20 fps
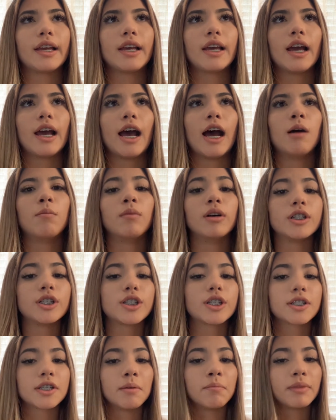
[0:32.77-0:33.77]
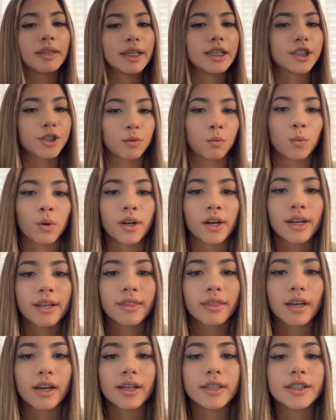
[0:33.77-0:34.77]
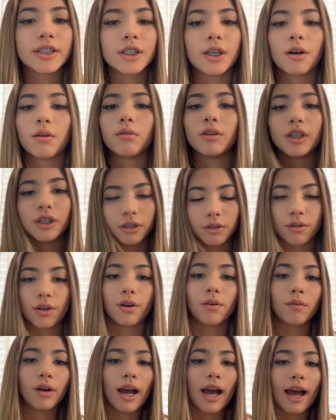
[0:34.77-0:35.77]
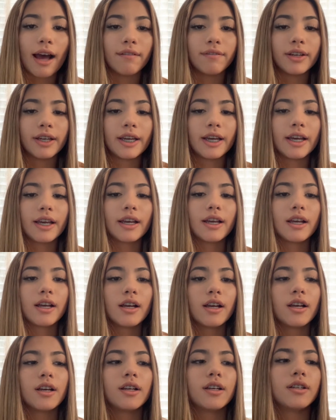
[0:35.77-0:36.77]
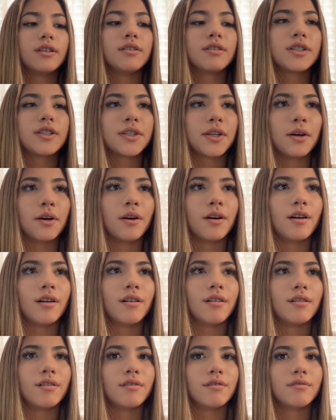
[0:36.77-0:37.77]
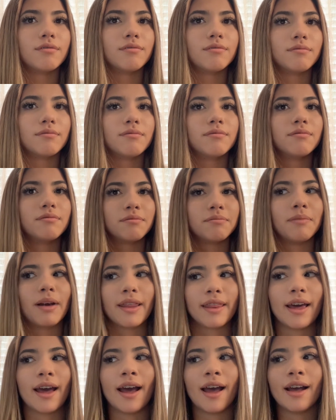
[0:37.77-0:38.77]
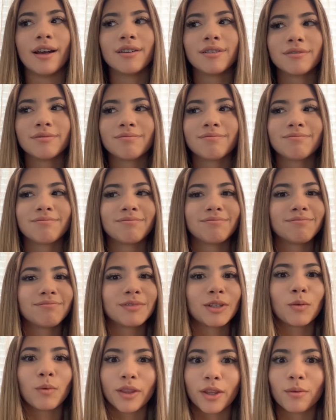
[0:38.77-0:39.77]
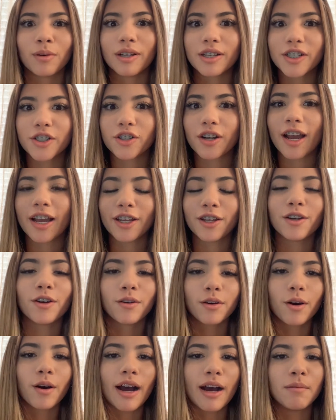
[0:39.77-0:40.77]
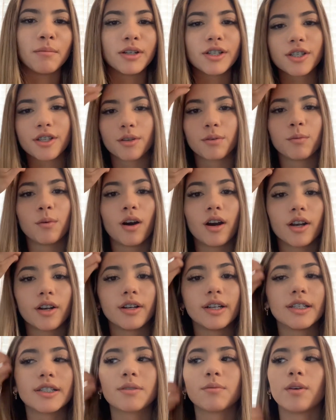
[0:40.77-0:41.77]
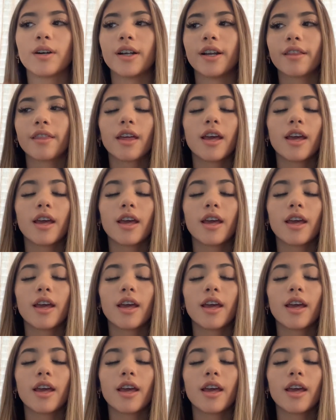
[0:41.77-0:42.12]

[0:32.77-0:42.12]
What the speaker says: how much something's worth until you don't have it. So by that, when the well's dry, you don't know how much the water is worth,